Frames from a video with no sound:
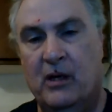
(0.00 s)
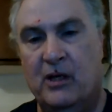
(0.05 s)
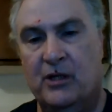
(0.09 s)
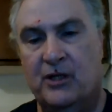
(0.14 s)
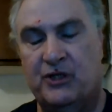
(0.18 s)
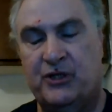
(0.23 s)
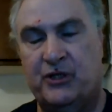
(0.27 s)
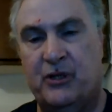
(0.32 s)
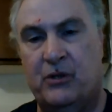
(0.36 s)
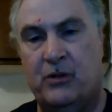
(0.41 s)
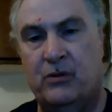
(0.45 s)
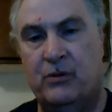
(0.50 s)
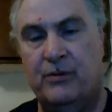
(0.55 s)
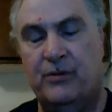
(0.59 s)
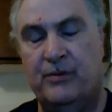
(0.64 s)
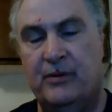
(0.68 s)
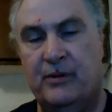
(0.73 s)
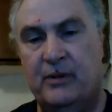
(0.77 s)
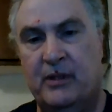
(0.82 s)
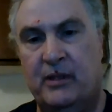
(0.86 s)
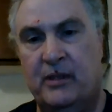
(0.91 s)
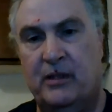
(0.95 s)
So
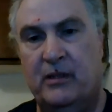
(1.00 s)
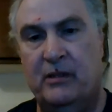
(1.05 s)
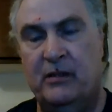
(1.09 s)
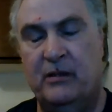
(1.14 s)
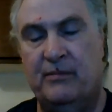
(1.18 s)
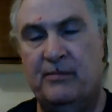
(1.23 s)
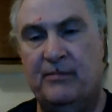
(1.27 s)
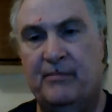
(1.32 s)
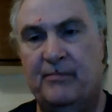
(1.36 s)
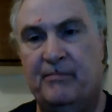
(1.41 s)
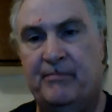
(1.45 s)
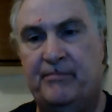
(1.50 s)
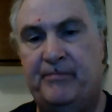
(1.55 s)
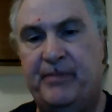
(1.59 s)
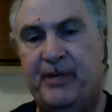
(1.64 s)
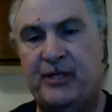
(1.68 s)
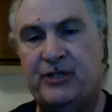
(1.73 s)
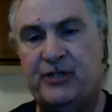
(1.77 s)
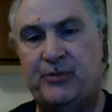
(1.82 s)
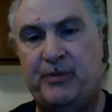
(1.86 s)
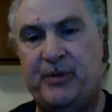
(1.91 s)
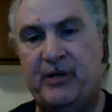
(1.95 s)

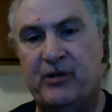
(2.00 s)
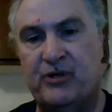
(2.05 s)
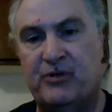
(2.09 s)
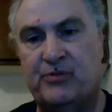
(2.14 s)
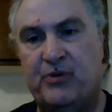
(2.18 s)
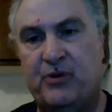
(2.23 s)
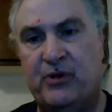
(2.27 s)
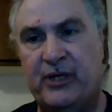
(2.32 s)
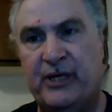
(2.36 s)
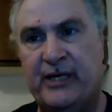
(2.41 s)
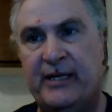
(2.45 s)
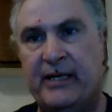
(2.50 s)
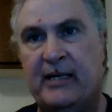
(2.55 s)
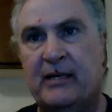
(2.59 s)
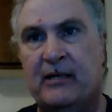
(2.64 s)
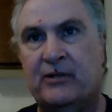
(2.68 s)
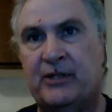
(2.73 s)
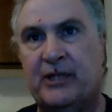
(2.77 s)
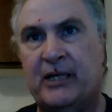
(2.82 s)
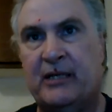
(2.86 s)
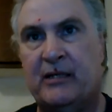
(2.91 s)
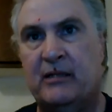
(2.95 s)
Ben Shapiro is pointing
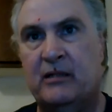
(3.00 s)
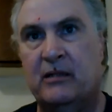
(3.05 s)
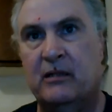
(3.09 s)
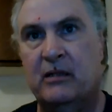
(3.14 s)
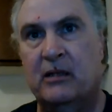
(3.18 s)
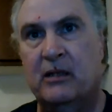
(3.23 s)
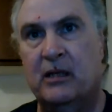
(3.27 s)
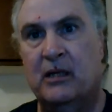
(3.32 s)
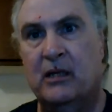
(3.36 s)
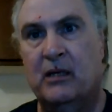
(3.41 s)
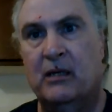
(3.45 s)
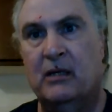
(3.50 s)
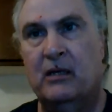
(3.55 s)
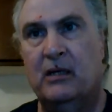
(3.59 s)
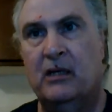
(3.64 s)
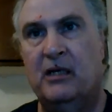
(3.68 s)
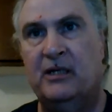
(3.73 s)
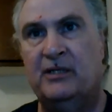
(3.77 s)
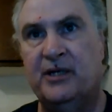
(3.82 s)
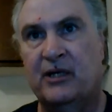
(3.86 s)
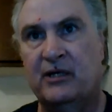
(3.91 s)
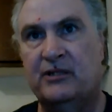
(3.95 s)
out that
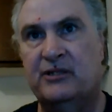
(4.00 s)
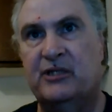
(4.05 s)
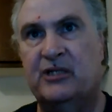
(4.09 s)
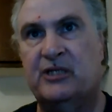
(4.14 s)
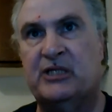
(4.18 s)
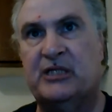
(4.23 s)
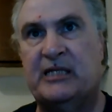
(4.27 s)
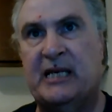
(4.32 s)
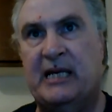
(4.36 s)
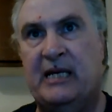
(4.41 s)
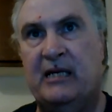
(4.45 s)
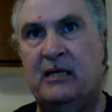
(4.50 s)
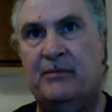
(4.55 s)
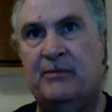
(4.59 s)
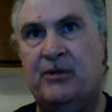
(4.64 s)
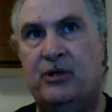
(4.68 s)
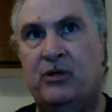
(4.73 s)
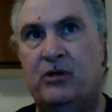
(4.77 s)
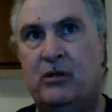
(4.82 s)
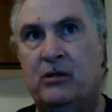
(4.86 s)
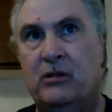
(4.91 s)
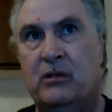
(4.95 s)
it's
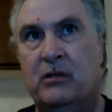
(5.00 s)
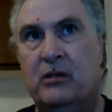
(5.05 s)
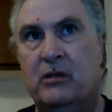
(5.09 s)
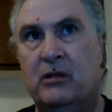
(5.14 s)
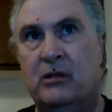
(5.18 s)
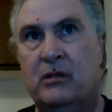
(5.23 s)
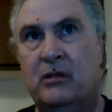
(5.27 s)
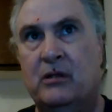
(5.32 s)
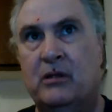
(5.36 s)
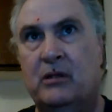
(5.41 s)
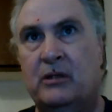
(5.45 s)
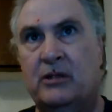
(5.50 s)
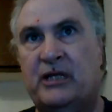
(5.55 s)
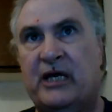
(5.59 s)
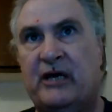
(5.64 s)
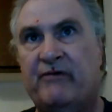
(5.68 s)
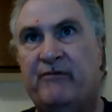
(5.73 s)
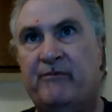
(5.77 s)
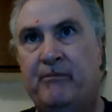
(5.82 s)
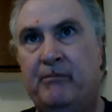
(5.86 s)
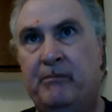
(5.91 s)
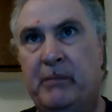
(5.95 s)
unsustainable to
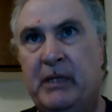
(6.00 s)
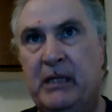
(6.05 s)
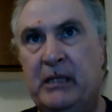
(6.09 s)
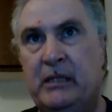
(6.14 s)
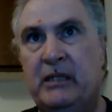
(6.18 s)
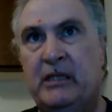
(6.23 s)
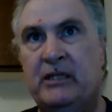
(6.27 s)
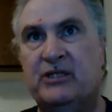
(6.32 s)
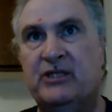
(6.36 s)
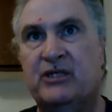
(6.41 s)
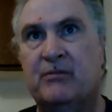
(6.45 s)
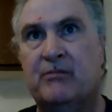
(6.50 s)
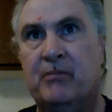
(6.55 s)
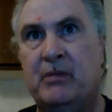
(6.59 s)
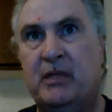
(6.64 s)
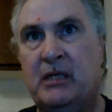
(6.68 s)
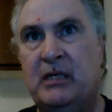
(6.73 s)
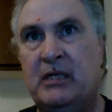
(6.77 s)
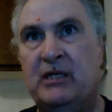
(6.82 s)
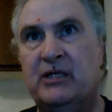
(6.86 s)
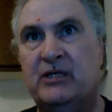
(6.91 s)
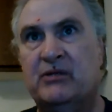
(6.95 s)
have millions and
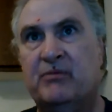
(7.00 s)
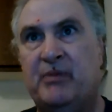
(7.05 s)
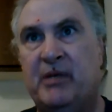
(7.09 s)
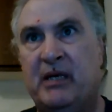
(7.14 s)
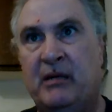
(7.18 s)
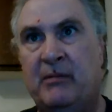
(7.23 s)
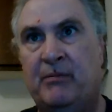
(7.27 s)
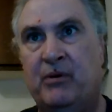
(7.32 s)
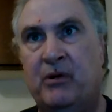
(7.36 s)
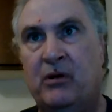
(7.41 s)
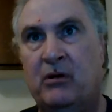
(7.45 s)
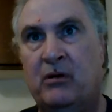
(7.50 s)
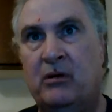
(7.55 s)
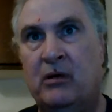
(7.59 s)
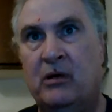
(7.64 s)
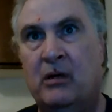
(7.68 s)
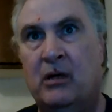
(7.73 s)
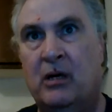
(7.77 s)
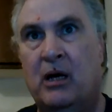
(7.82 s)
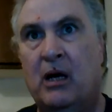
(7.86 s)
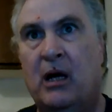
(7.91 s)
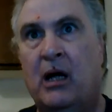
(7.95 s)
millions of people
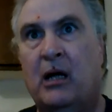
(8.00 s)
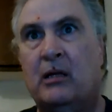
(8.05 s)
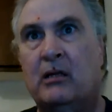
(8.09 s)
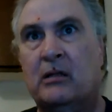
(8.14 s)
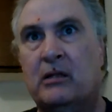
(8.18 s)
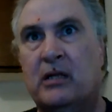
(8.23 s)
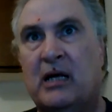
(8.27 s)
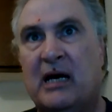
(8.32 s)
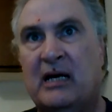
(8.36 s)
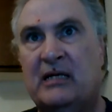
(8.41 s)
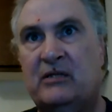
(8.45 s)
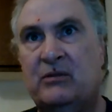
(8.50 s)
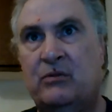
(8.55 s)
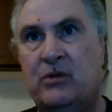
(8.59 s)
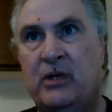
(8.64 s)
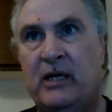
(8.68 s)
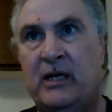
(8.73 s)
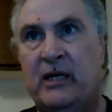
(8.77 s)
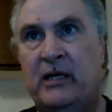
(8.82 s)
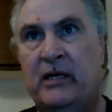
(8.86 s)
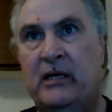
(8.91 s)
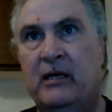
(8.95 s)
locked
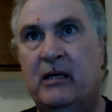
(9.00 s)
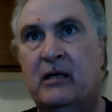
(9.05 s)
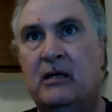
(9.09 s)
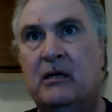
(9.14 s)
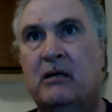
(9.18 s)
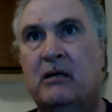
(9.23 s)
away